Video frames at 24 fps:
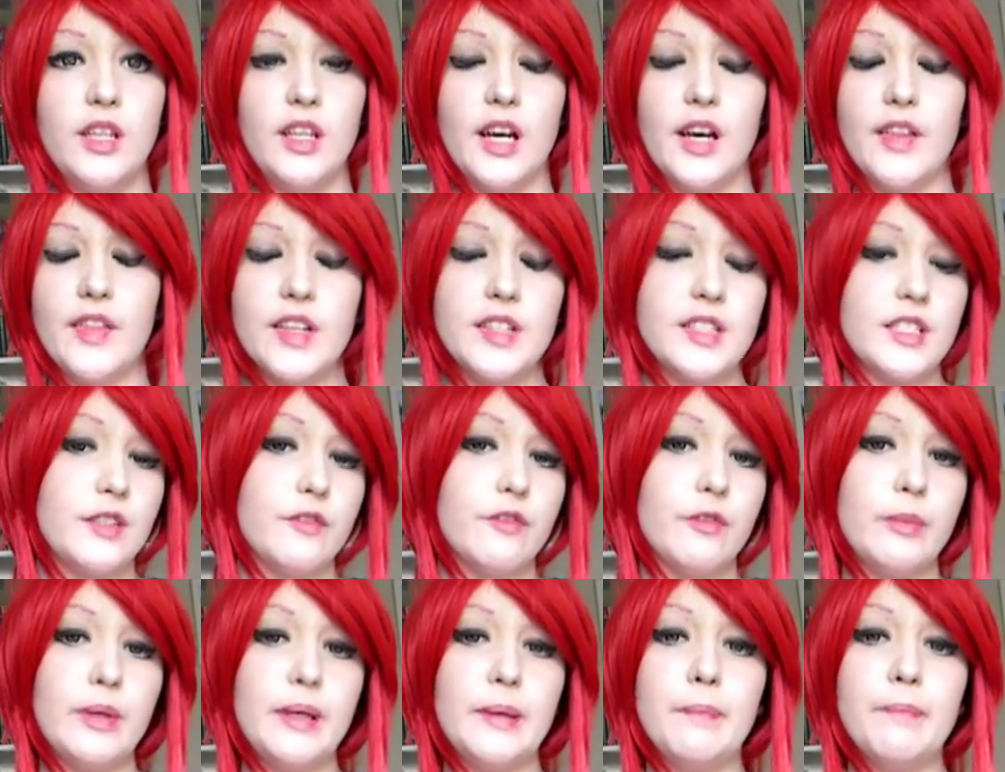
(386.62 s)
yeah, that's it
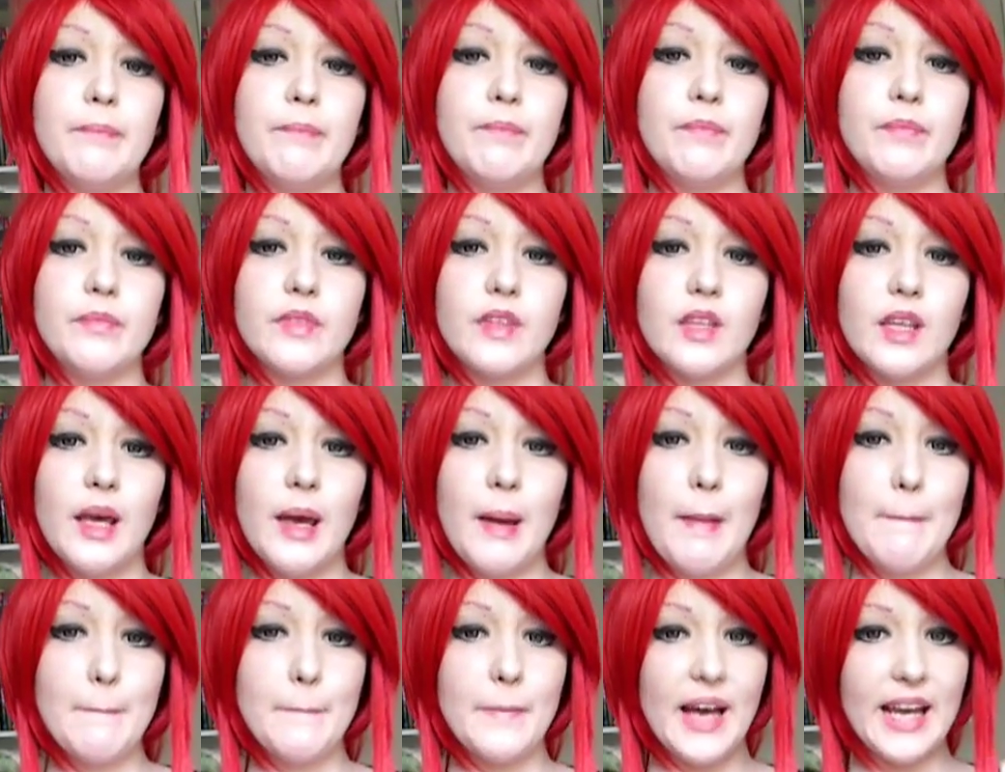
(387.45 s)
for me.
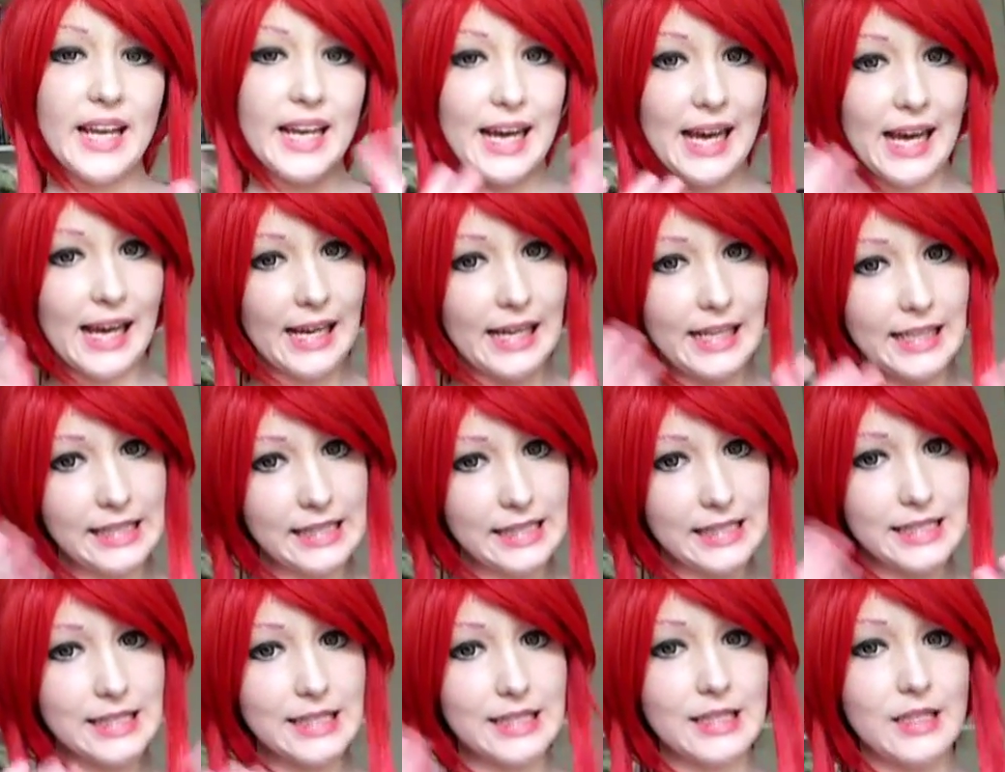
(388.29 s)
Bye,
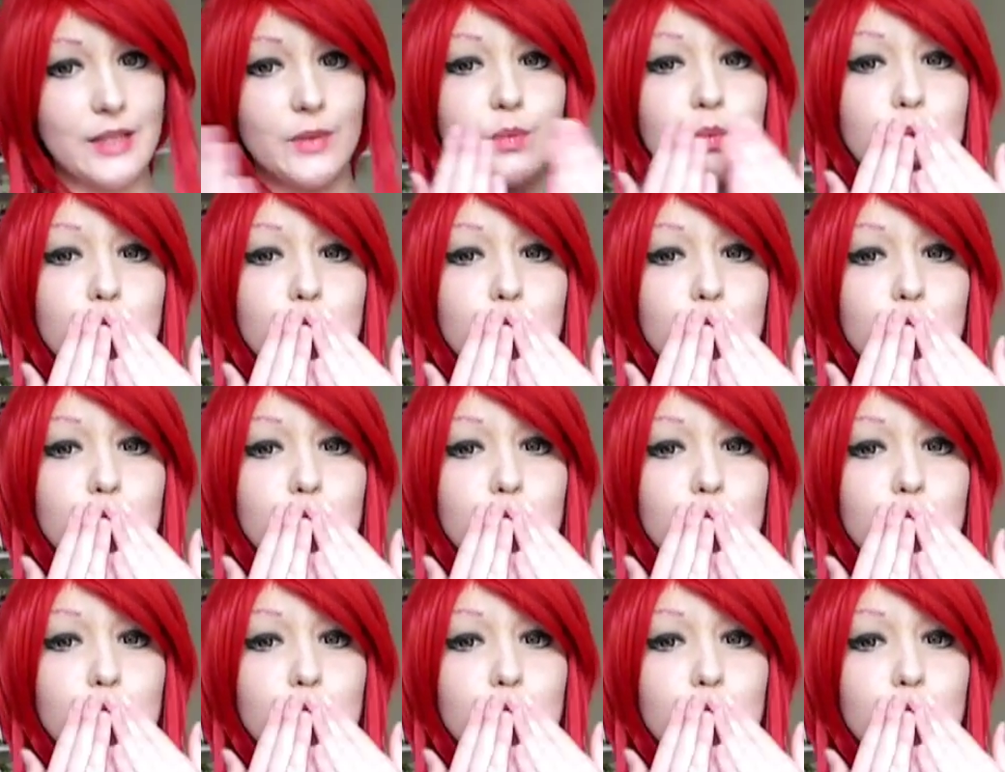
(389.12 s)
guys!